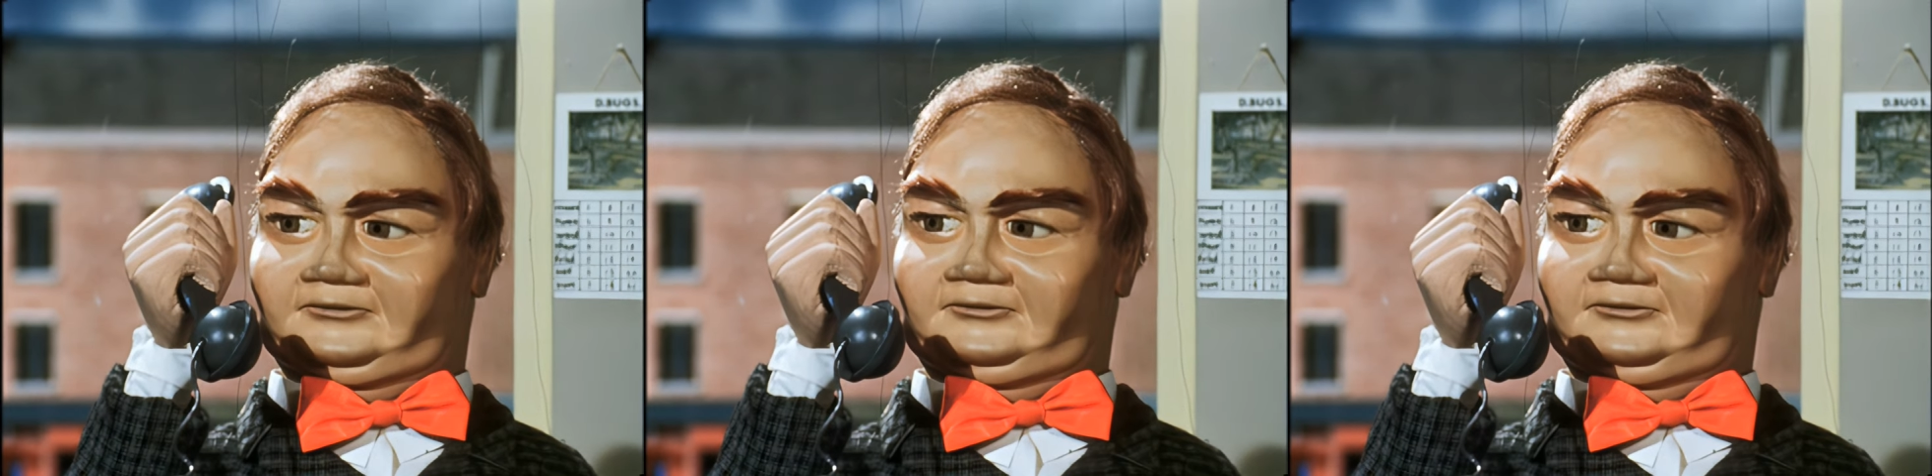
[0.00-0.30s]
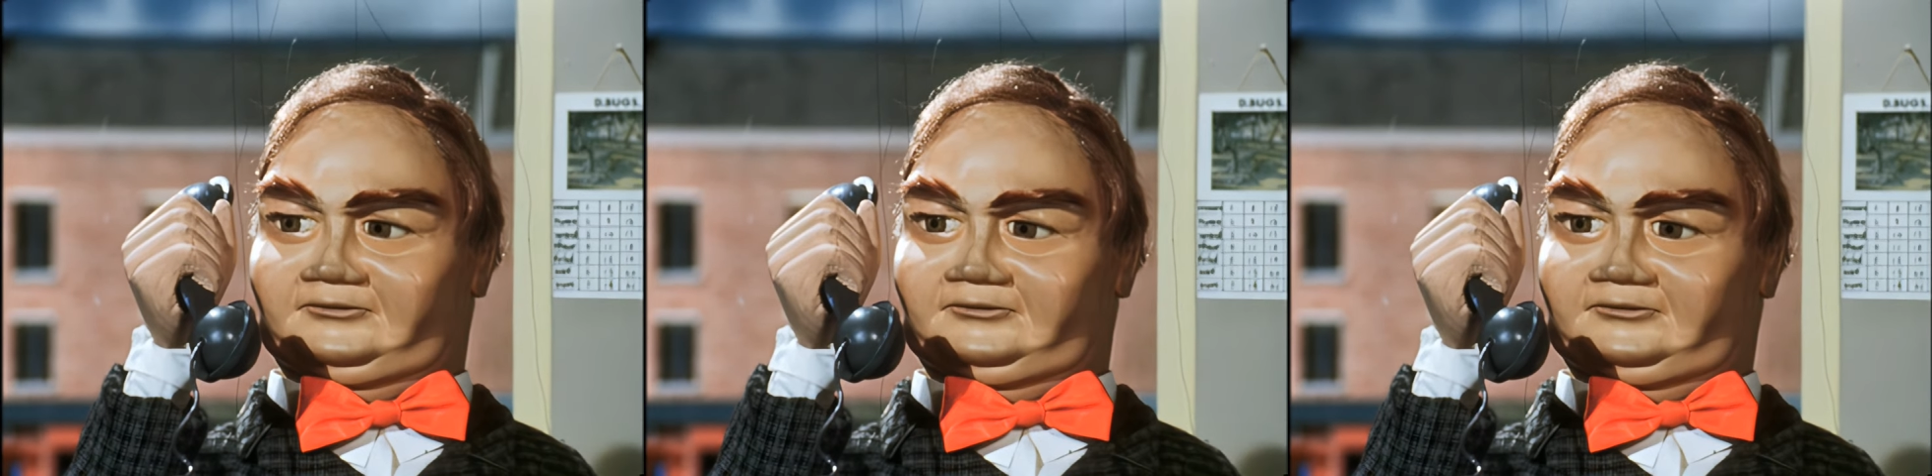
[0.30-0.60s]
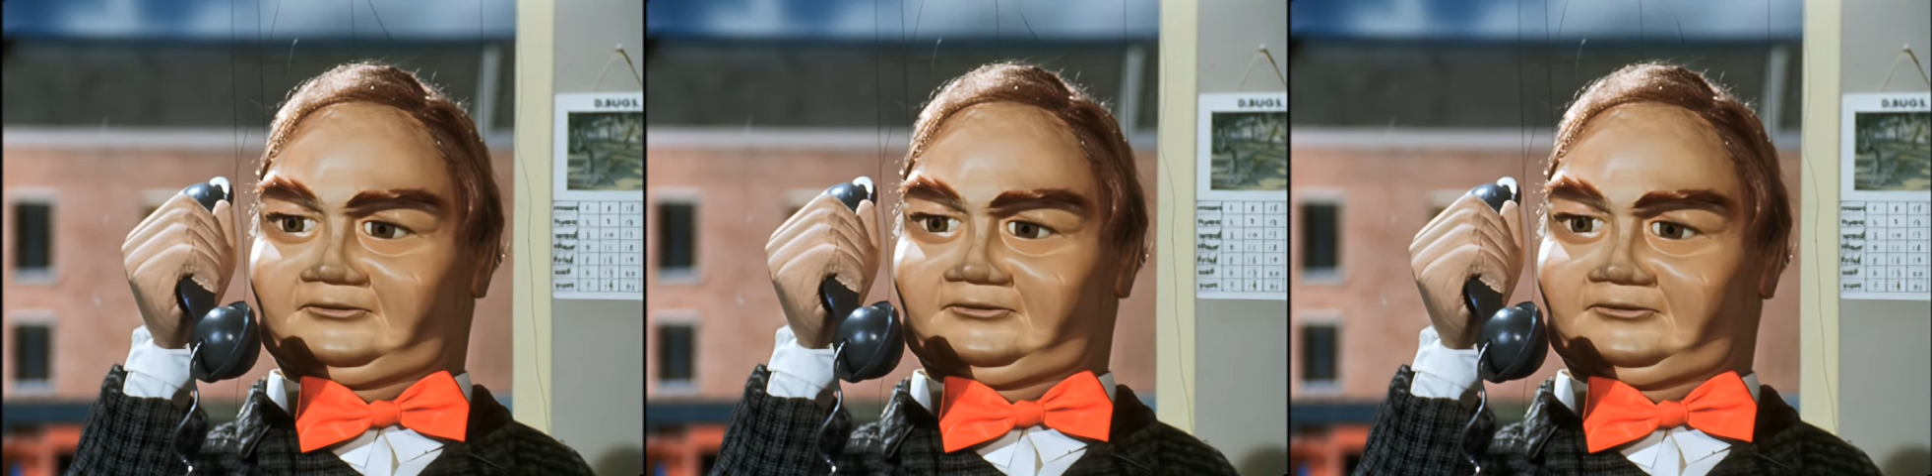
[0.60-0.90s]
else.
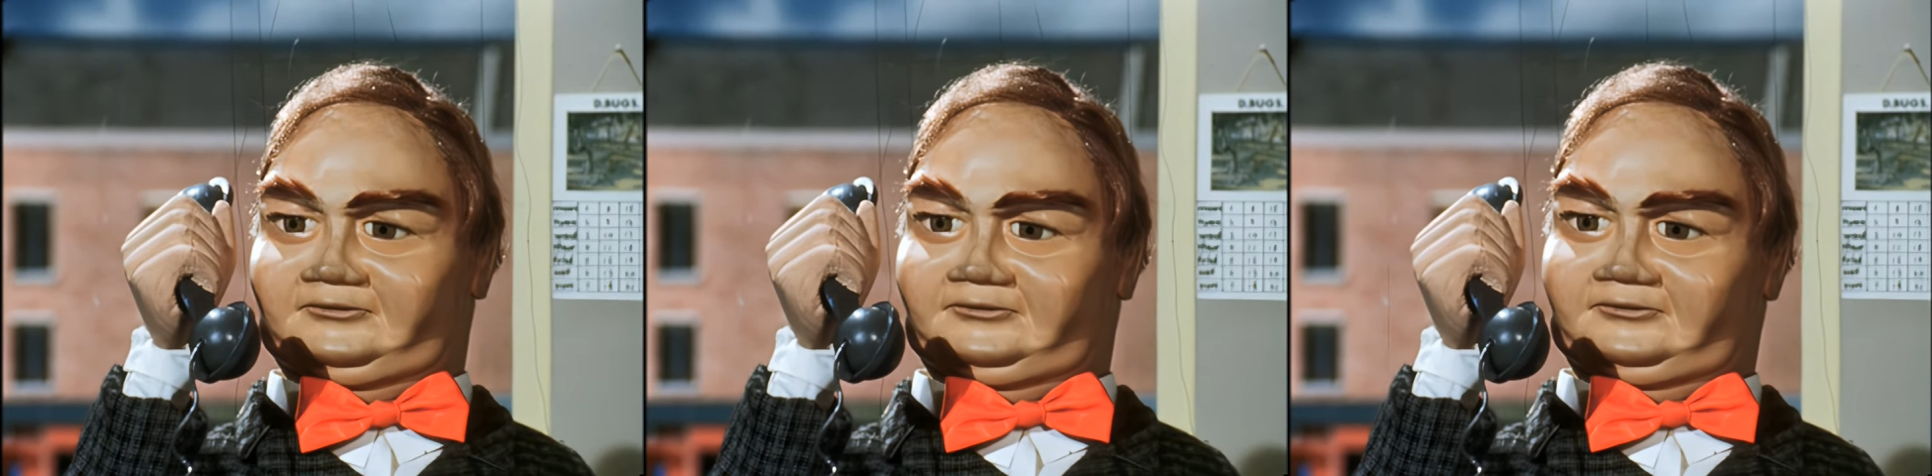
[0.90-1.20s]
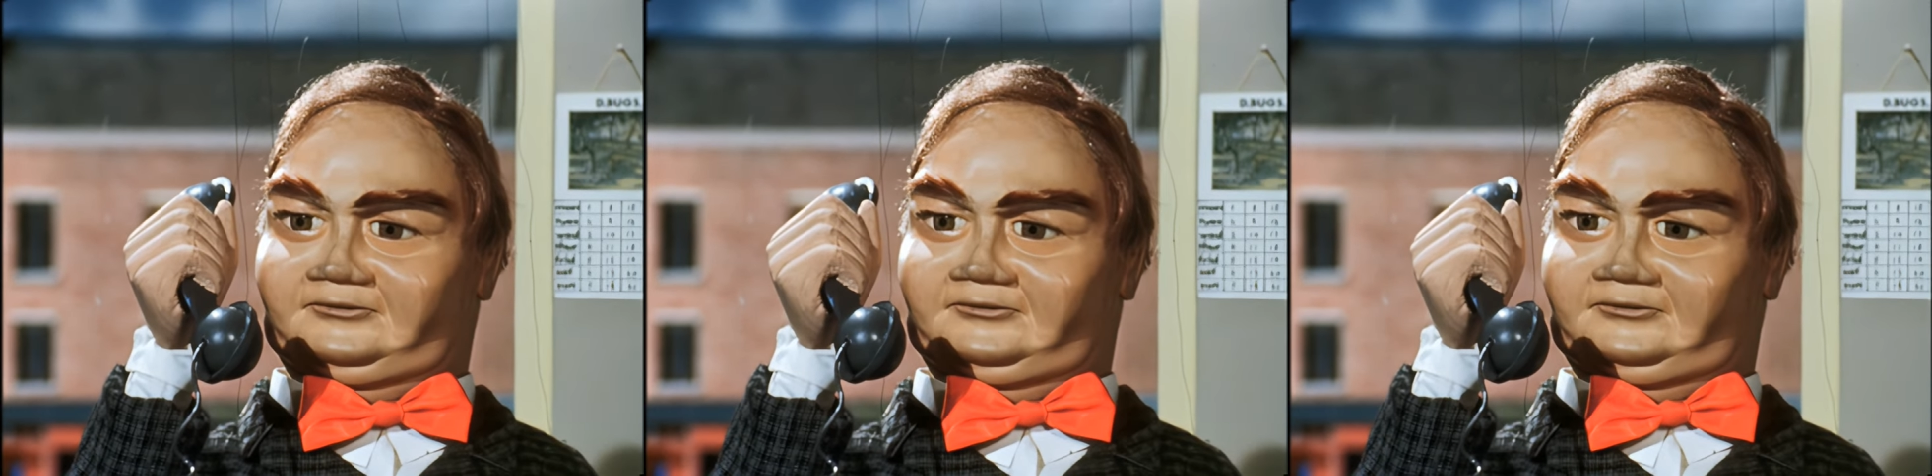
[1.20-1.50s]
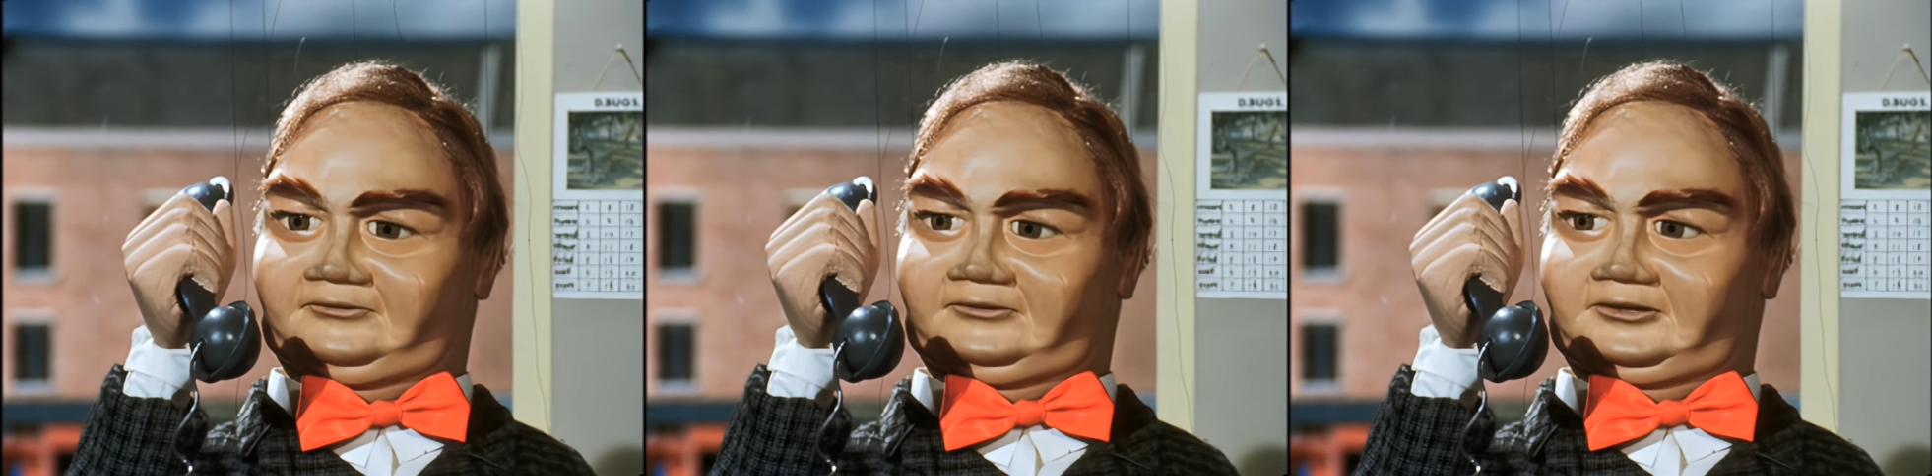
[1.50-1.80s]

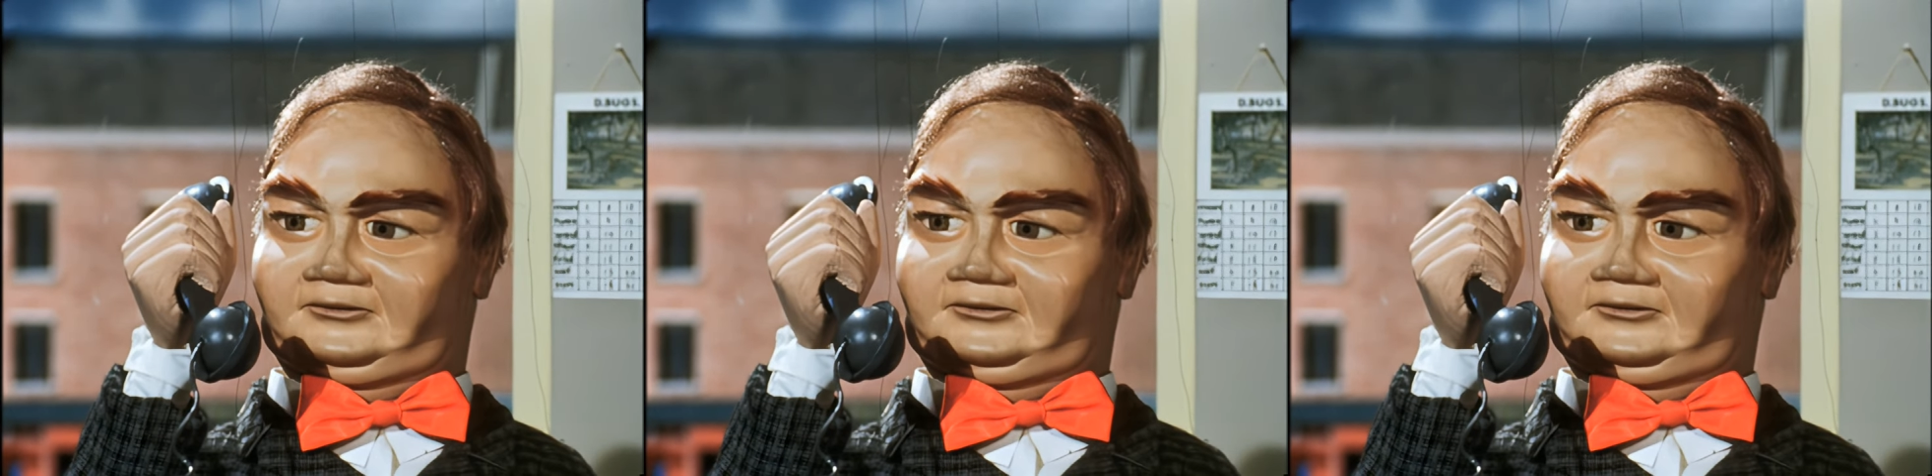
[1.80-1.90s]
Uh,